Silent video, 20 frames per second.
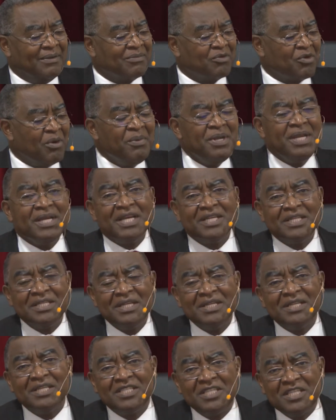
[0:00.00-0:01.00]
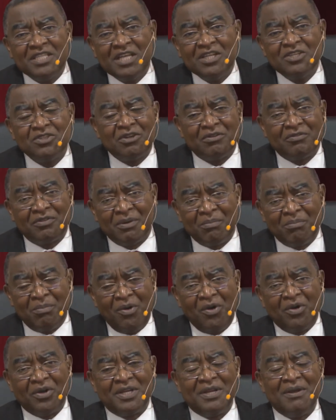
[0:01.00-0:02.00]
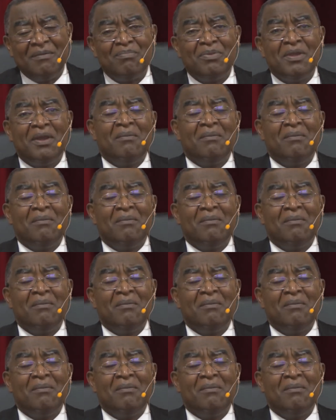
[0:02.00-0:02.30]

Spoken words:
communication decisions of the board